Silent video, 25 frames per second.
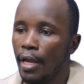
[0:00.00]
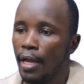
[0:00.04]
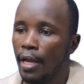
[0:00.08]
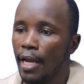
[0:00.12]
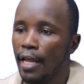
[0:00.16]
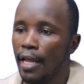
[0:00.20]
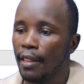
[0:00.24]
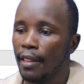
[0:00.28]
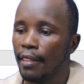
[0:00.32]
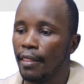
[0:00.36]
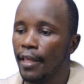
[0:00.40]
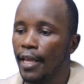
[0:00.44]

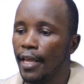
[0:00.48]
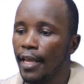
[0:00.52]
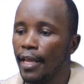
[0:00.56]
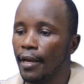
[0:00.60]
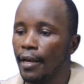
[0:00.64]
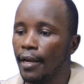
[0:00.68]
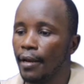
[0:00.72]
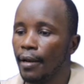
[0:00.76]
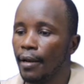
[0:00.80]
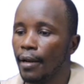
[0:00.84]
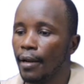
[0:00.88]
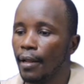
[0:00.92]
And
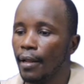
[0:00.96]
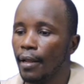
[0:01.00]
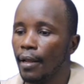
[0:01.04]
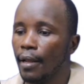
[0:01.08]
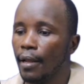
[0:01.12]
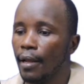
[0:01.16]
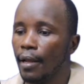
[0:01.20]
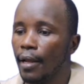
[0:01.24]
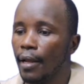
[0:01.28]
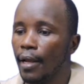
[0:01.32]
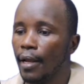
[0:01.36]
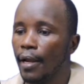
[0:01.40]
then
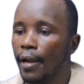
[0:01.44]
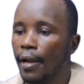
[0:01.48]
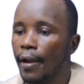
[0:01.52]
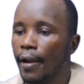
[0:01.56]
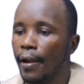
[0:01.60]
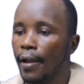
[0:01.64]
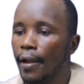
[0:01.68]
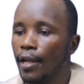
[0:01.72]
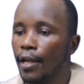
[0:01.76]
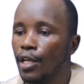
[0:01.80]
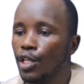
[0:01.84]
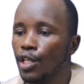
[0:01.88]

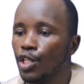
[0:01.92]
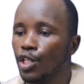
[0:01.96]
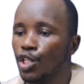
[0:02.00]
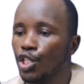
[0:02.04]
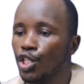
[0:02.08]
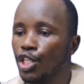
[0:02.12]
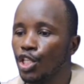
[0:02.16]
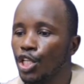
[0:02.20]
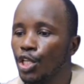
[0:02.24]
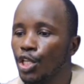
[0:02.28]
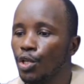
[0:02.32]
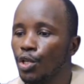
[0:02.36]

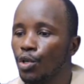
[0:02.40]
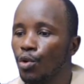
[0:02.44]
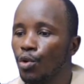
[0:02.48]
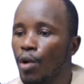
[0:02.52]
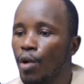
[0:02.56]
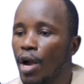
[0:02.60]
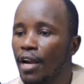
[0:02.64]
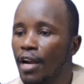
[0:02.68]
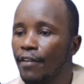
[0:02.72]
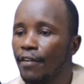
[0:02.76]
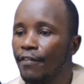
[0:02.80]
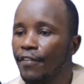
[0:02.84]
0,
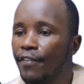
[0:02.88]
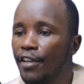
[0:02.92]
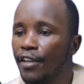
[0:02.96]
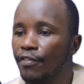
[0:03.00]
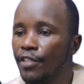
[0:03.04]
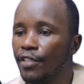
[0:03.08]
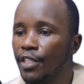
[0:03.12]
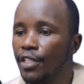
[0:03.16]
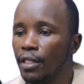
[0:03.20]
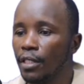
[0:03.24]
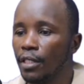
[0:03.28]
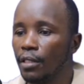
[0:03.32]
1,
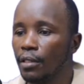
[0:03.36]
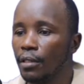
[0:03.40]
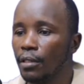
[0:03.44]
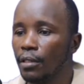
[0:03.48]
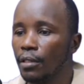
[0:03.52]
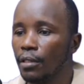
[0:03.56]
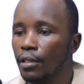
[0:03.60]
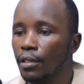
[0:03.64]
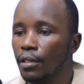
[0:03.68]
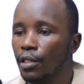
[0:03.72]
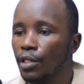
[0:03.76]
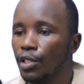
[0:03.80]
50.
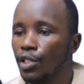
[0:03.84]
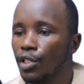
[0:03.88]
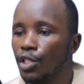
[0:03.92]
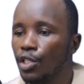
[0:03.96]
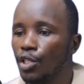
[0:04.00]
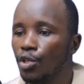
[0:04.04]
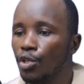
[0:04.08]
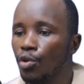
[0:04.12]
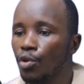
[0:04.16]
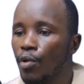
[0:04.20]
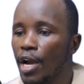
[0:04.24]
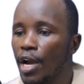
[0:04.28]

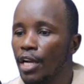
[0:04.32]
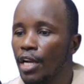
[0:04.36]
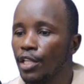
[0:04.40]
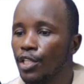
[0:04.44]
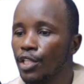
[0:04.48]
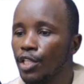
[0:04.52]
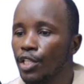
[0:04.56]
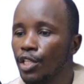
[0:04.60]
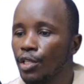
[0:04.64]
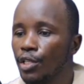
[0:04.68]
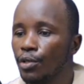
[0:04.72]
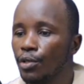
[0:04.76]
0, 1,
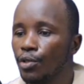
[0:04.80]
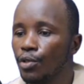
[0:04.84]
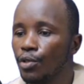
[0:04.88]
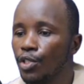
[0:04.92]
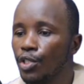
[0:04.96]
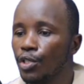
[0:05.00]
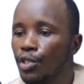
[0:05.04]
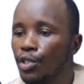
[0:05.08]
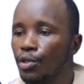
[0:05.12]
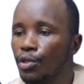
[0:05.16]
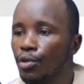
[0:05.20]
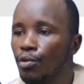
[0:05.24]
0,
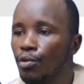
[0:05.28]
0,